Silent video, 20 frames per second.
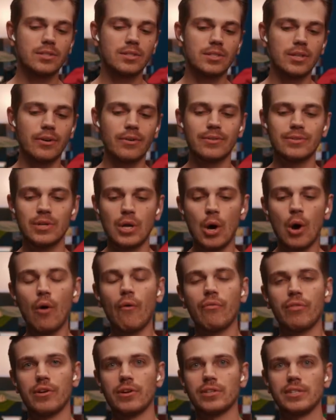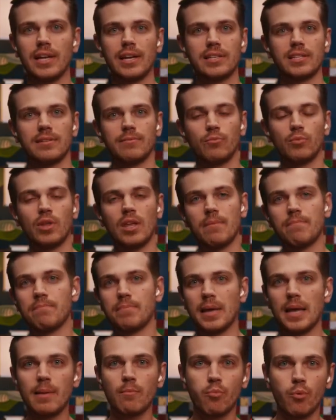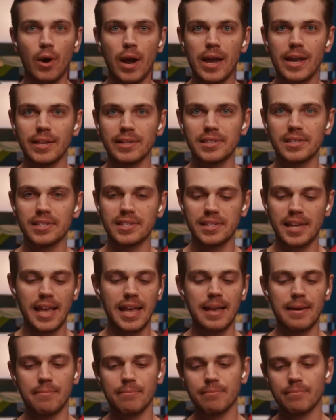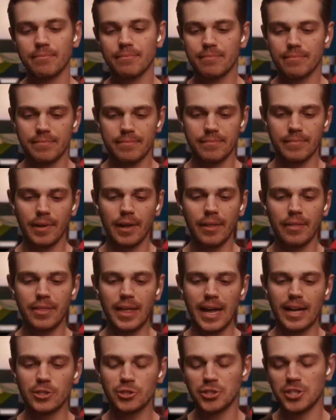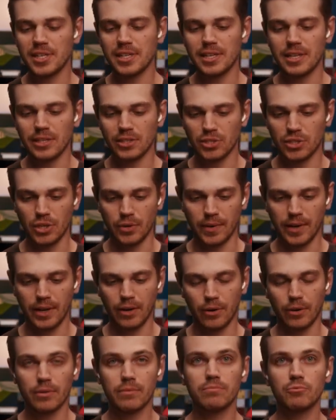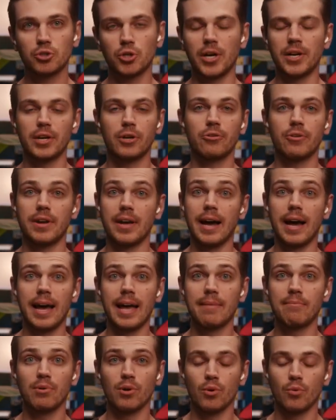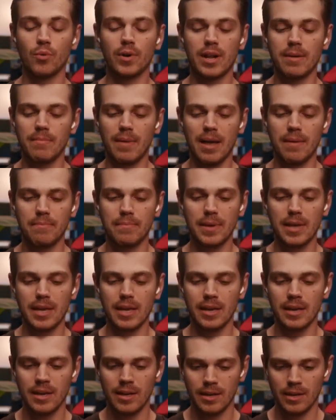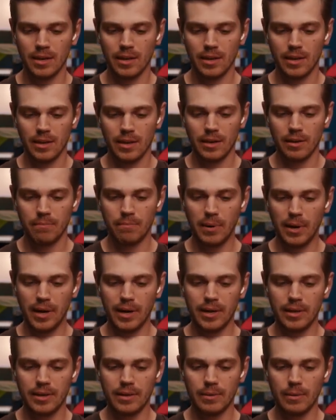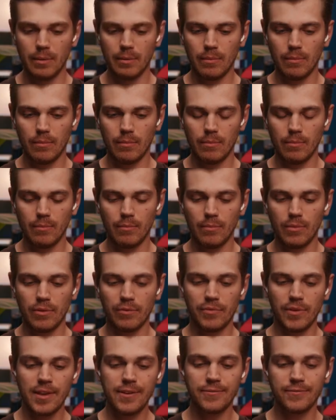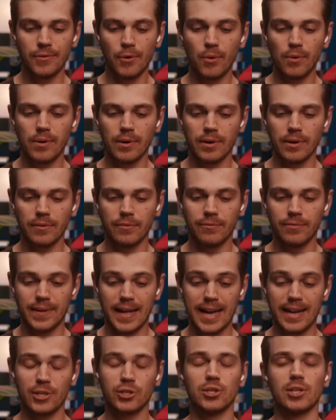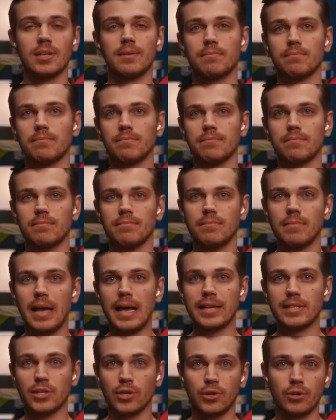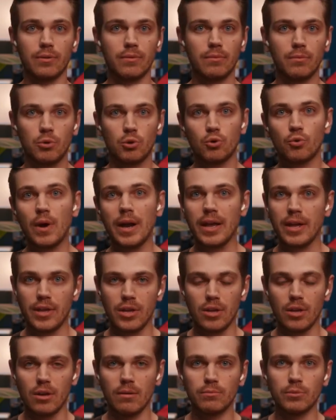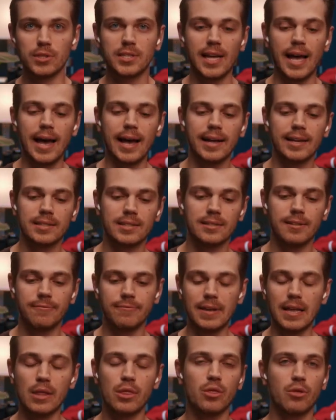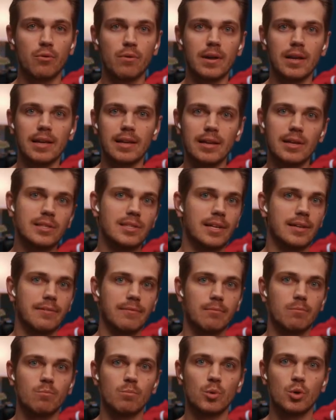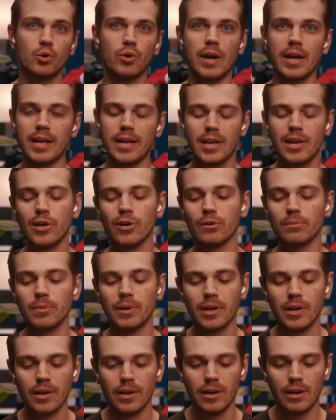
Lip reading: don't know if there's like some really big brain scheme that she's doing or trying to create hype or what it might be. But the V4 flagship is a great cube, just as the V3 is a great cube.